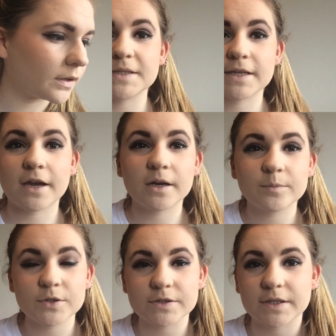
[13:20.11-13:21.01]
Mascara
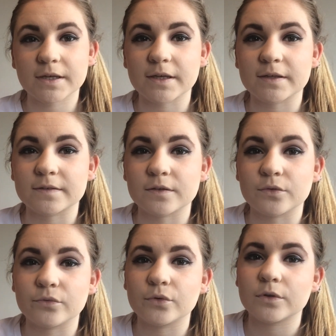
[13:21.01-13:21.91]
I'm using is the
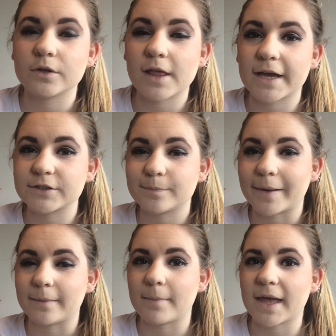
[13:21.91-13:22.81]
Roller Lash
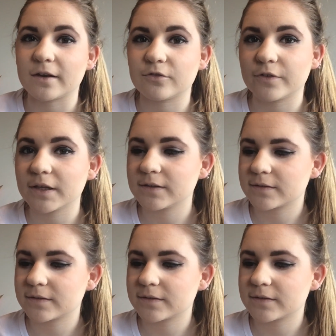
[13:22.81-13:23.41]
by Benefit,